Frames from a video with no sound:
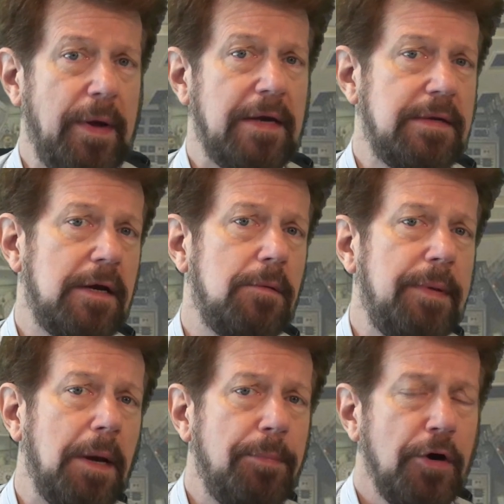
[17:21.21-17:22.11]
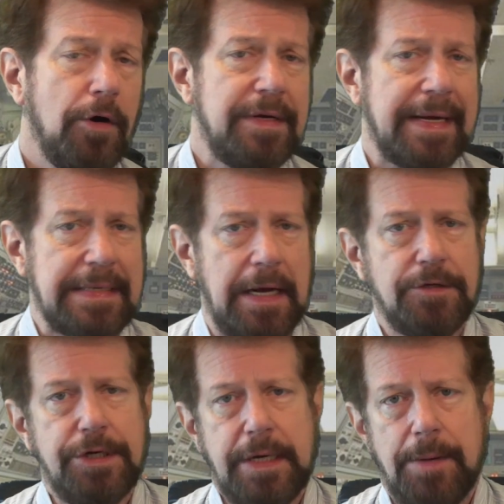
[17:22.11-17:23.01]
intend to be a pure
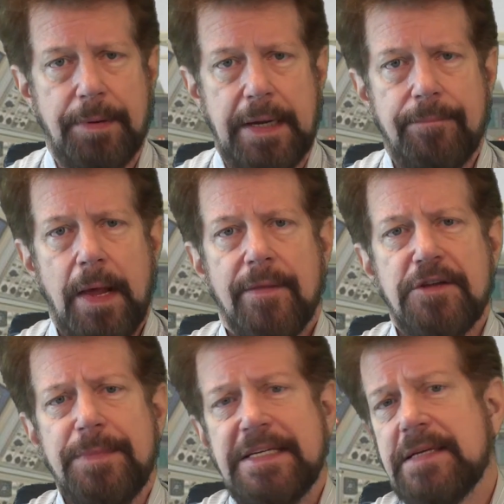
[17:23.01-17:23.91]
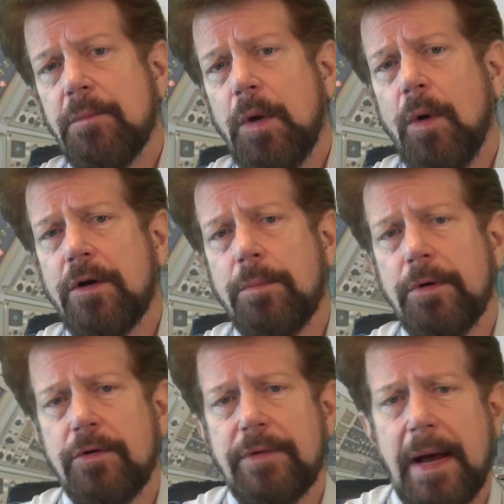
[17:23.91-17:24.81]
technology company. This means that we want to
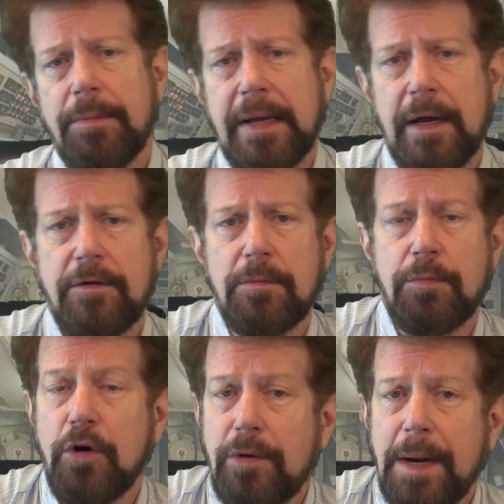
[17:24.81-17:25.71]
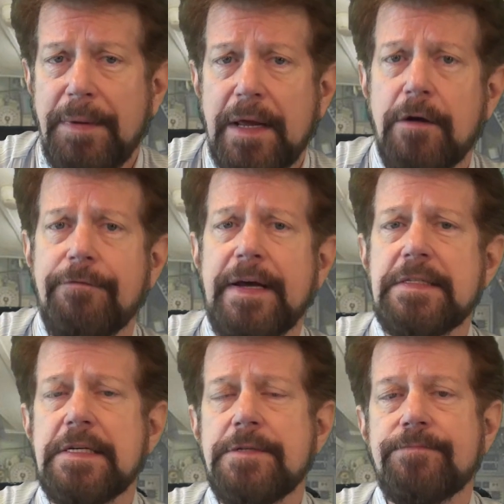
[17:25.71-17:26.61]
produce application programming
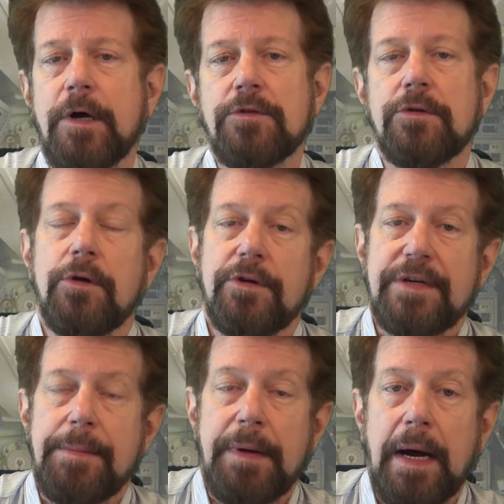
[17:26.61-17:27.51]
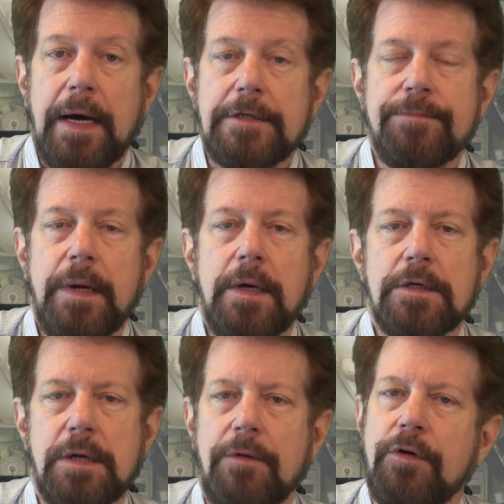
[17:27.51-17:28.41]
interfaces, also known as APIs,
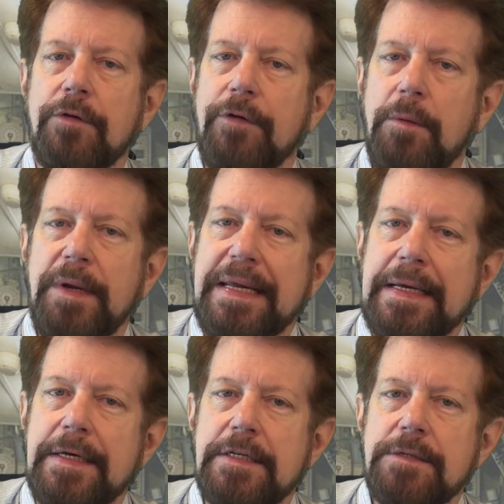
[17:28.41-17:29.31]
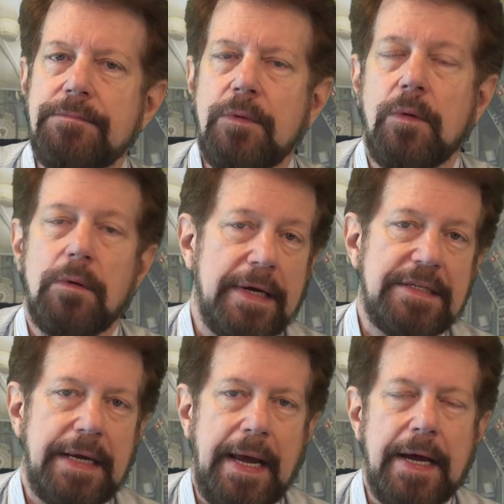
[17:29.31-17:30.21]
software development kits, or
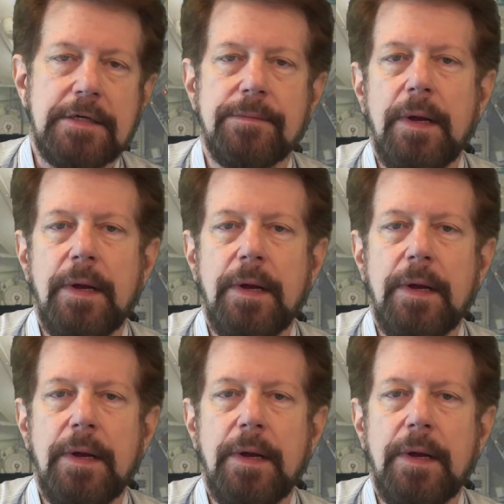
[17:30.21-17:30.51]
SDKs,